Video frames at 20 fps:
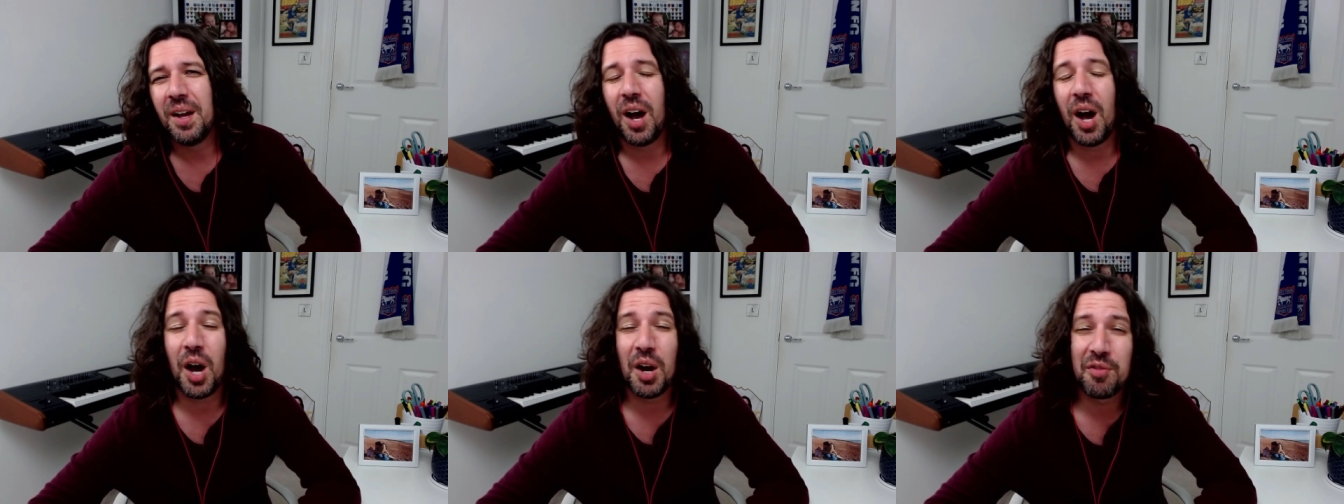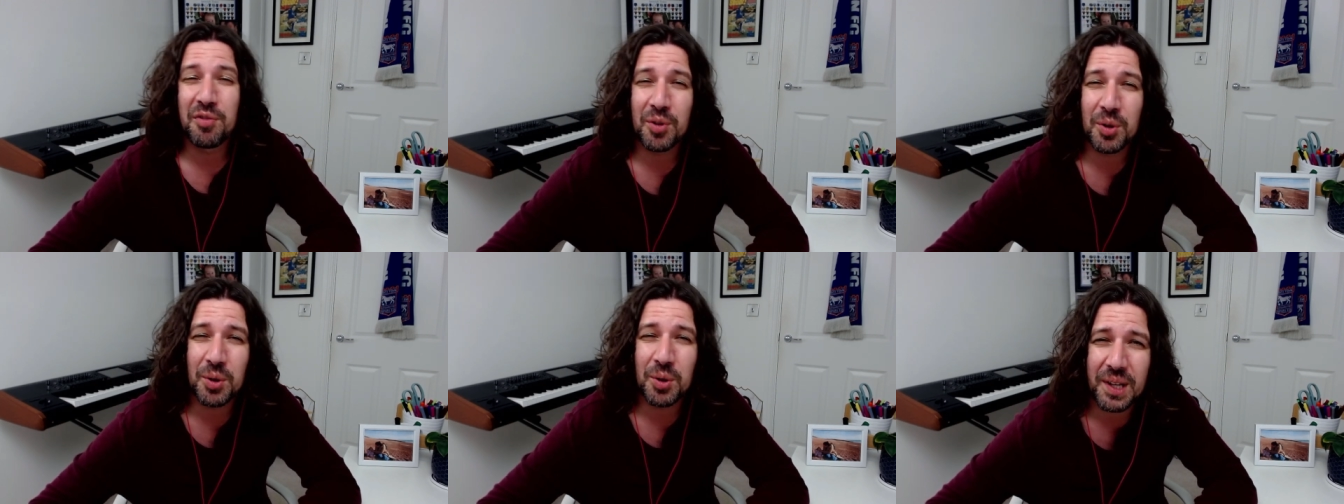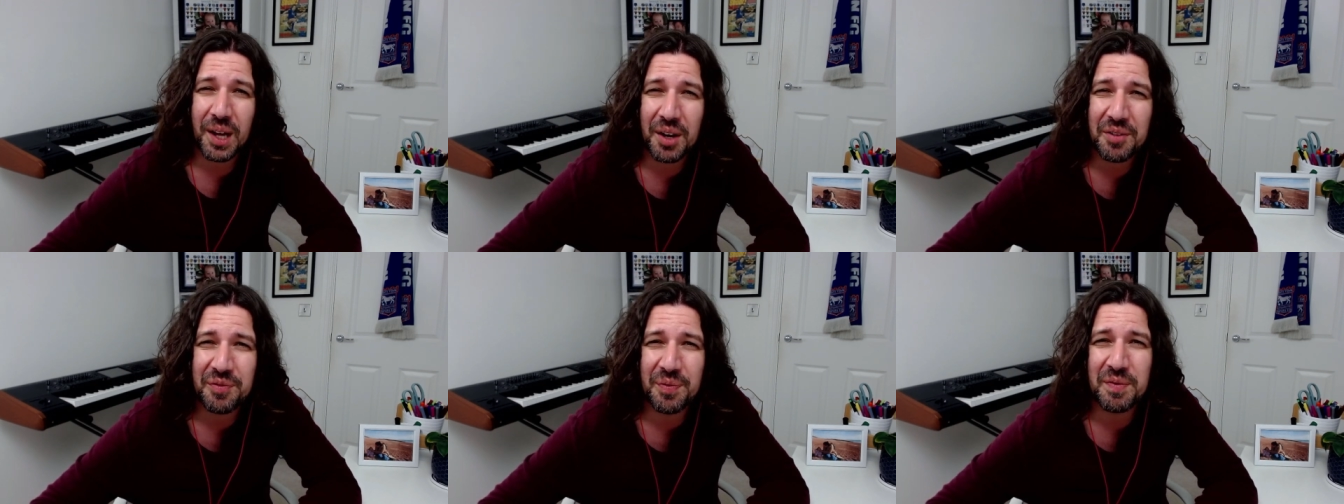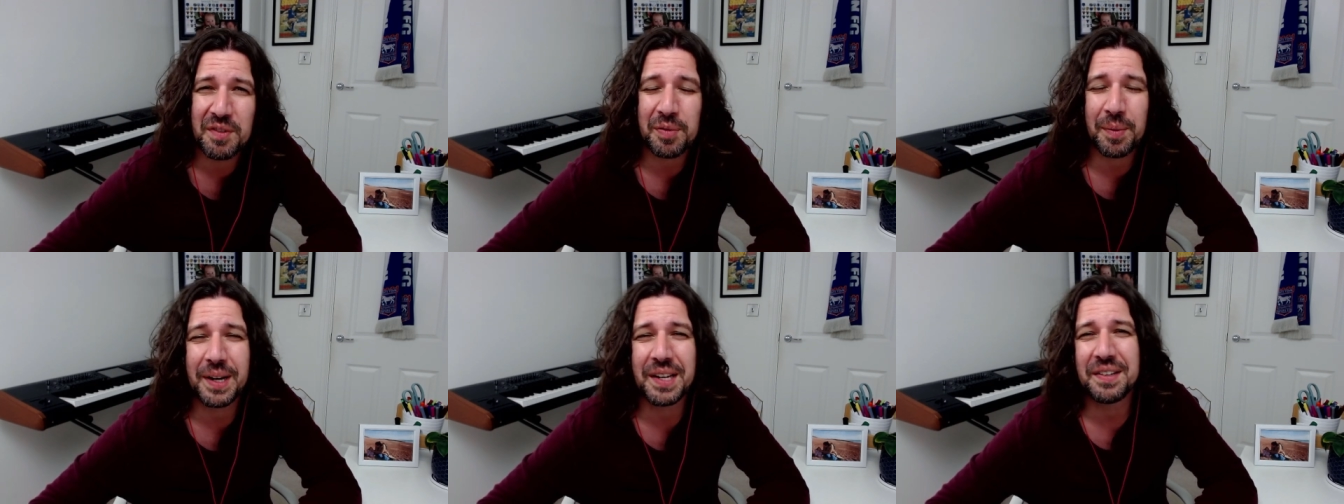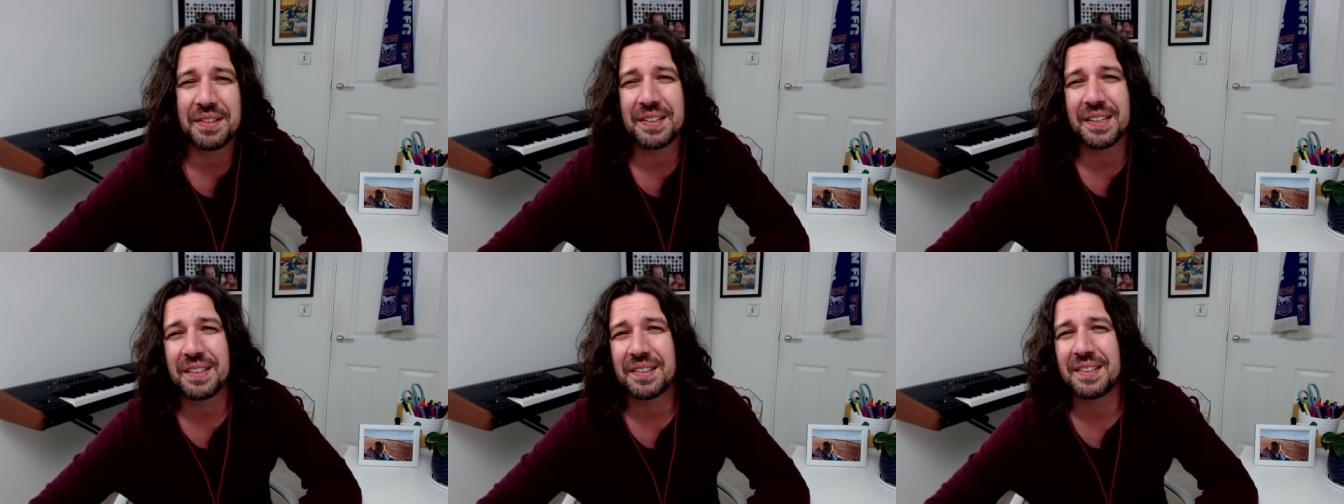Overall, though, from
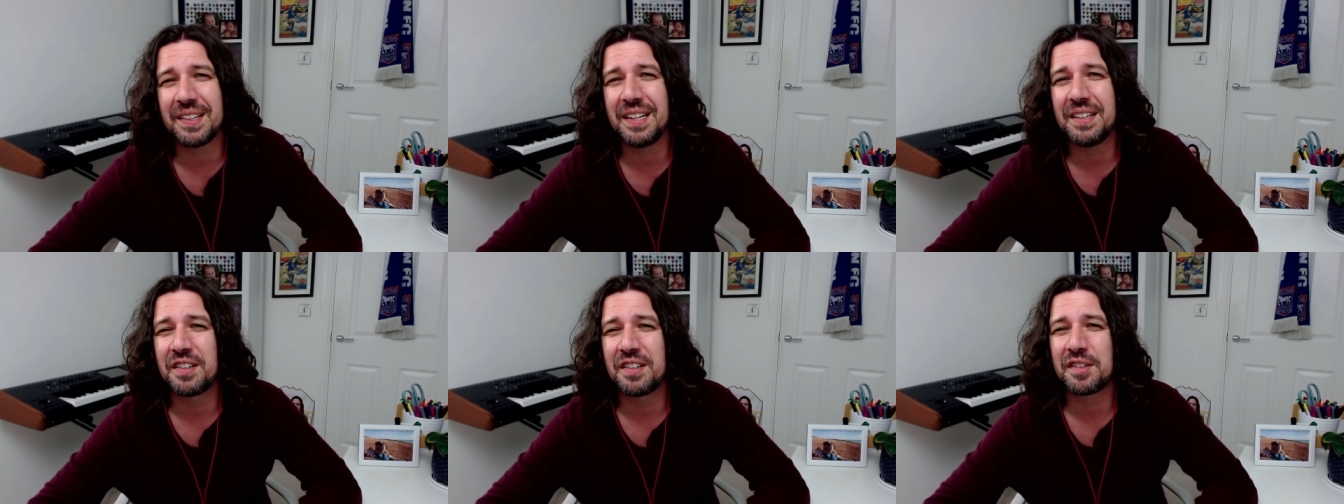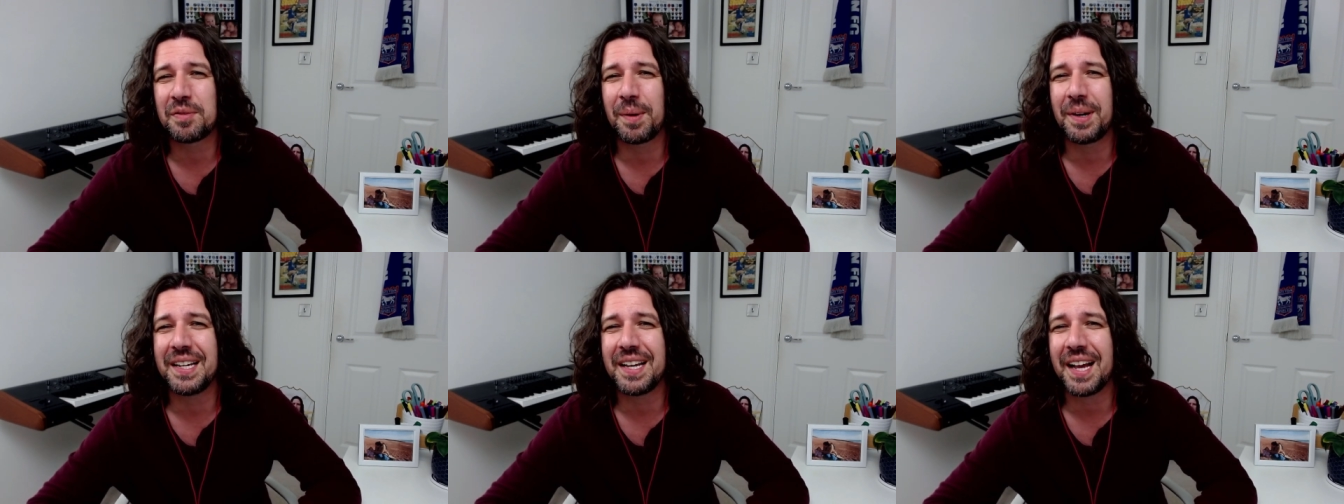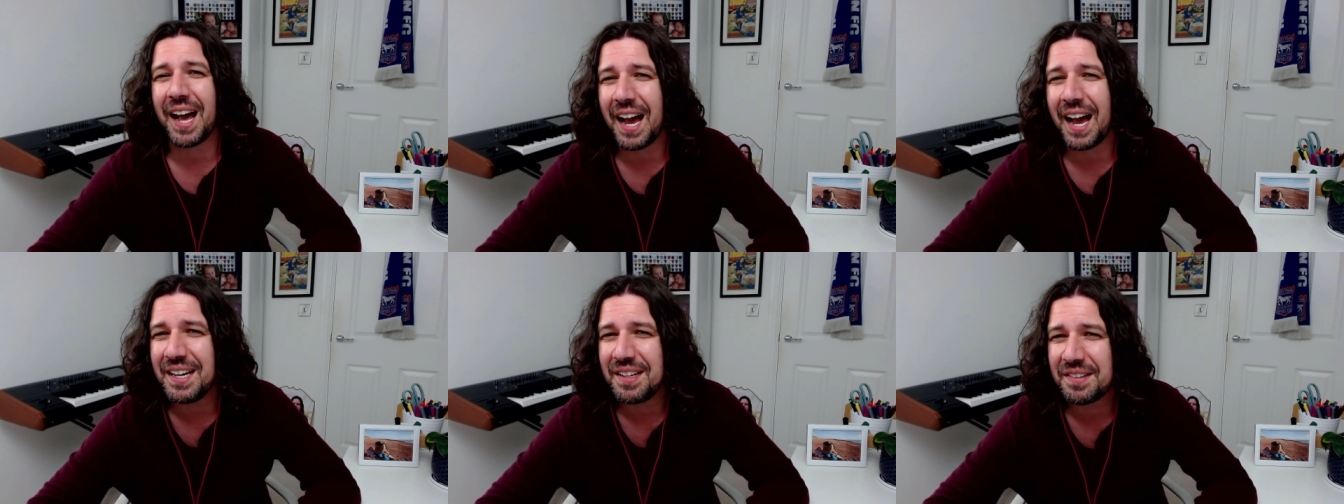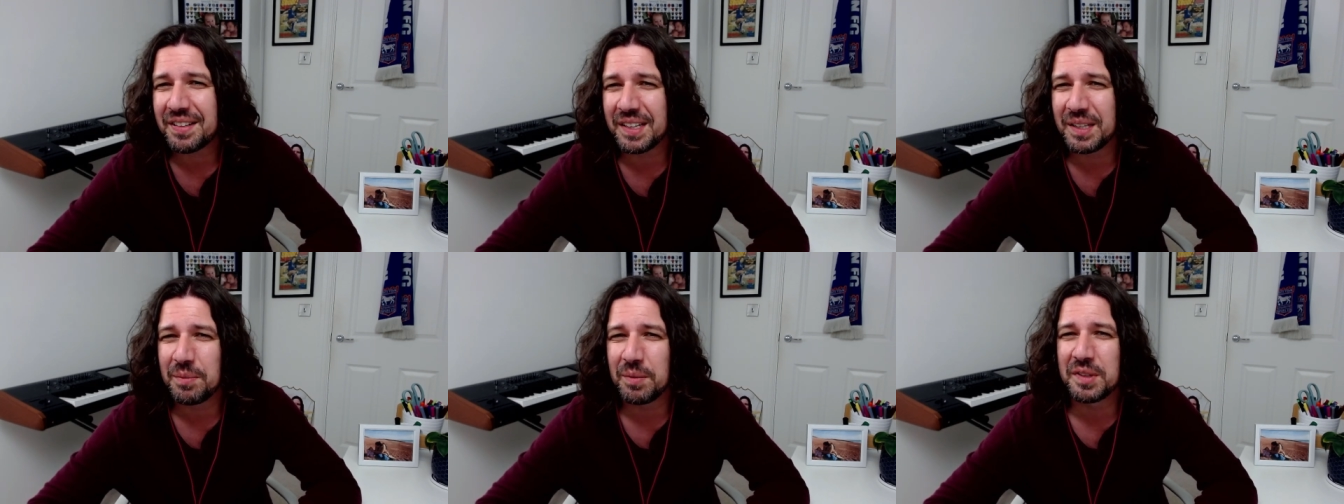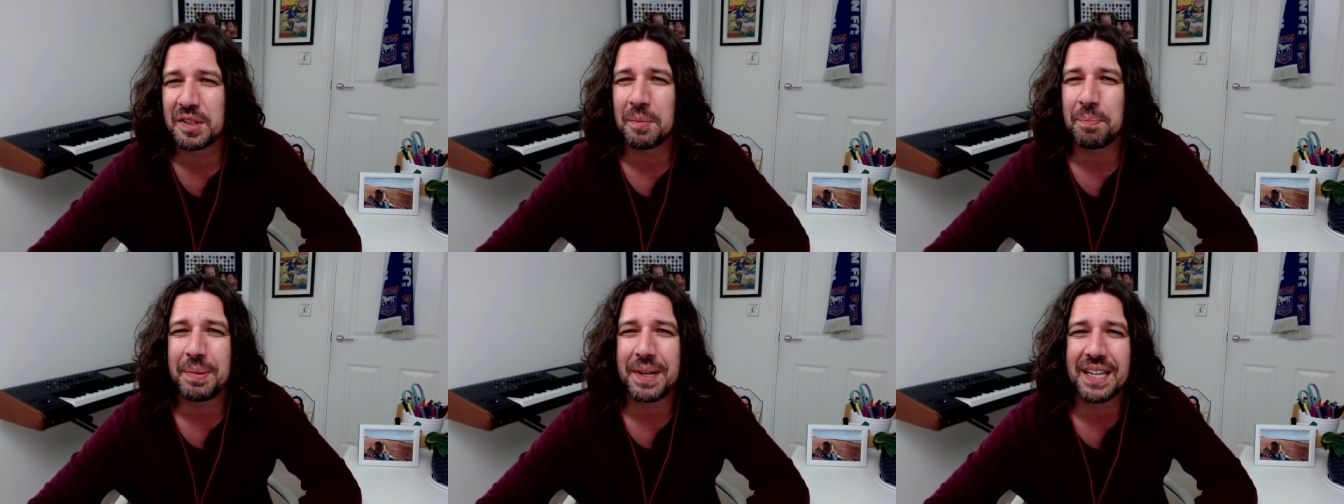2016 to 2018
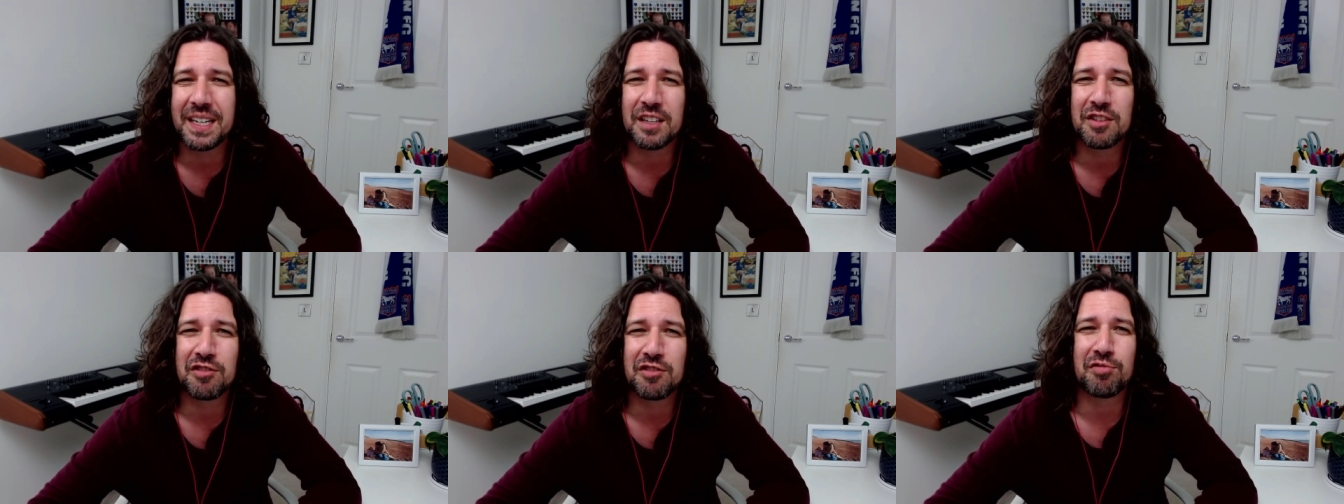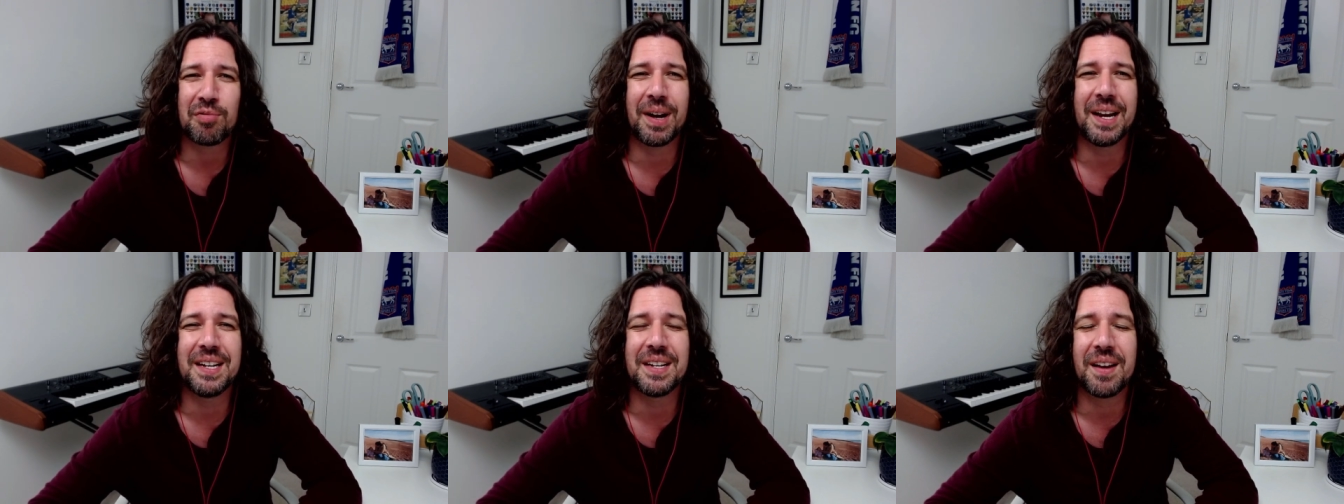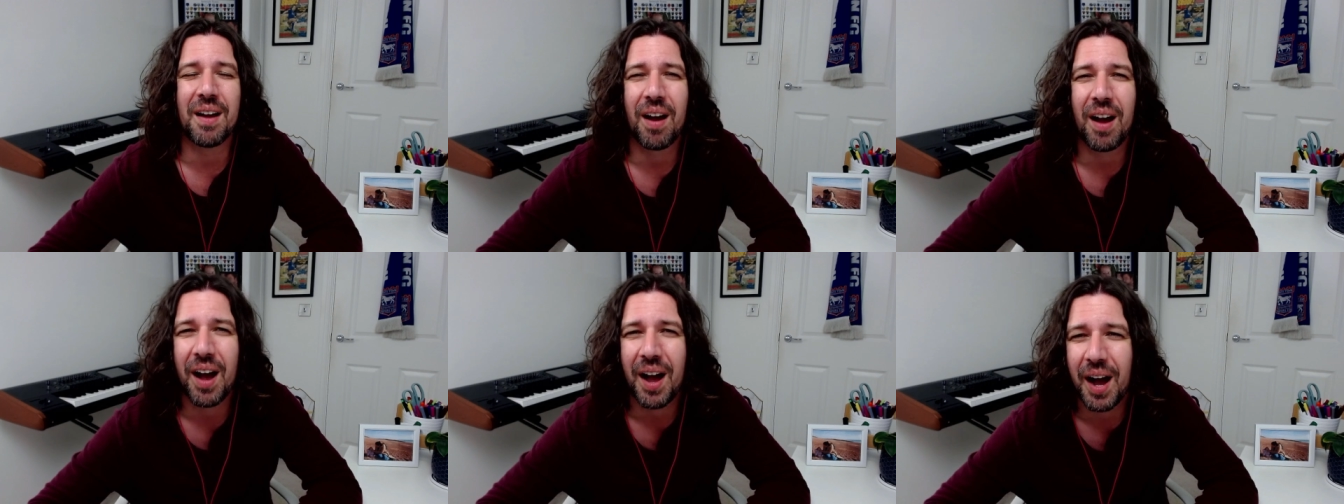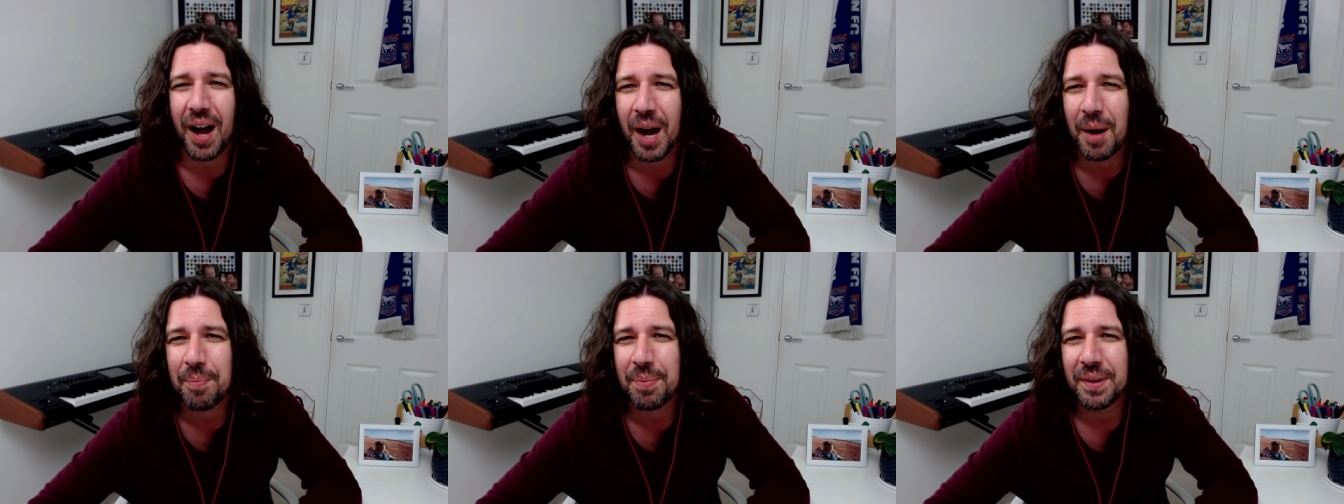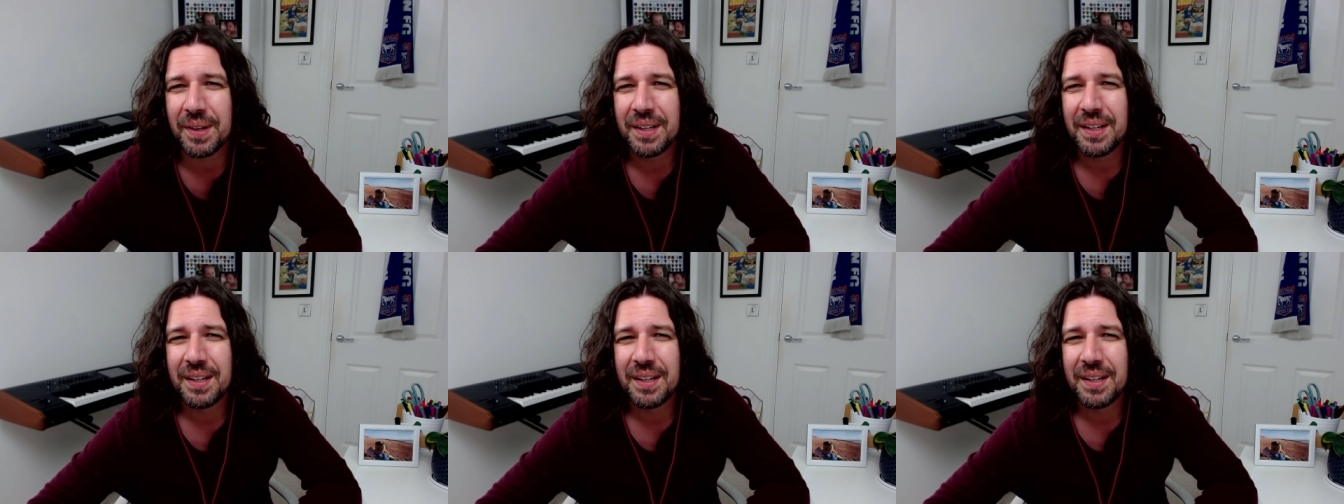was a big trend up